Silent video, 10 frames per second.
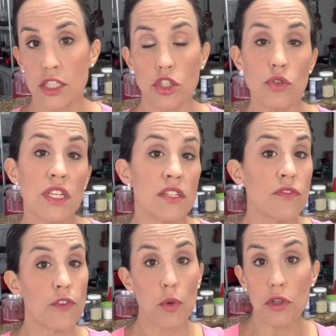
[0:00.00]
you can
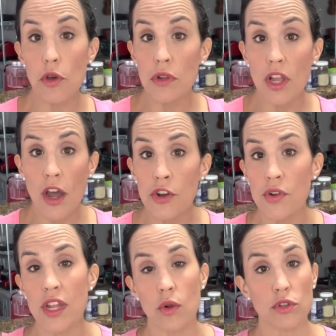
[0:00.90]
fold a load of laundry
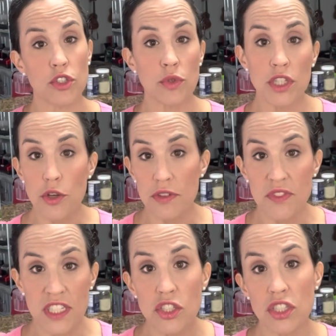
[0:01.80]
or do a load of
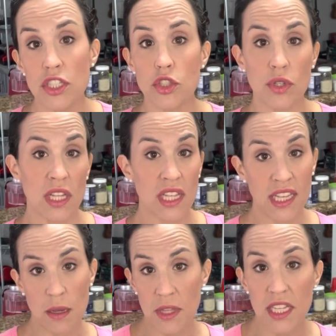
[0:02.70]
dishes, you can clean up
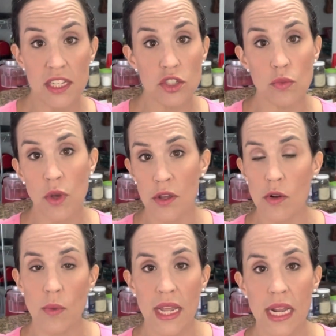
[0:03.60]
the kitchen while you're
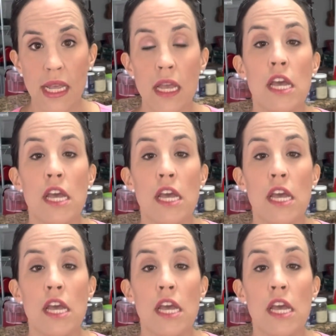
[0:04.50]
waiting.